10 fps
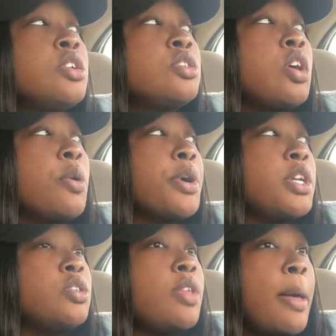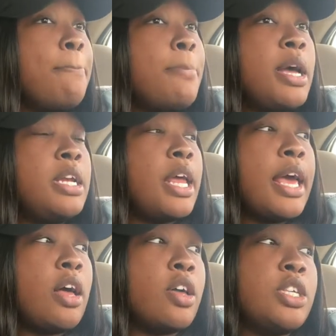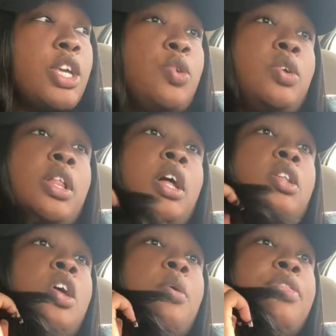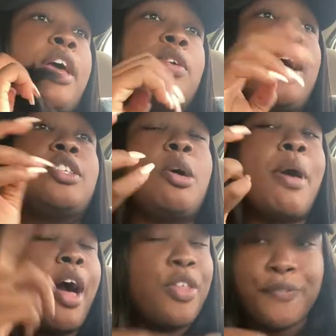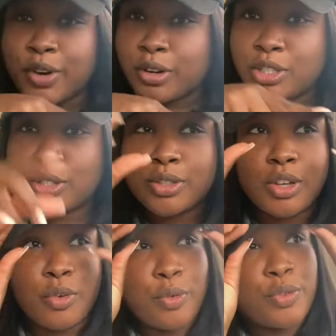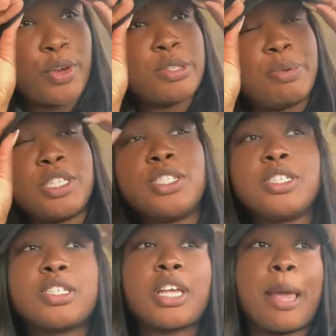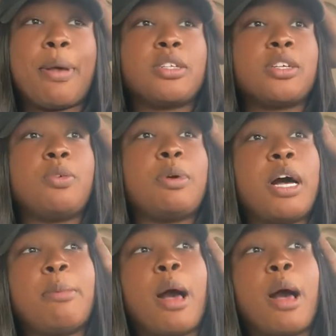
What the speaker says: So we're gonna do that Monday. I'll take you along with that. You guys saw my other photo shoot, so those pictures came out so bomb.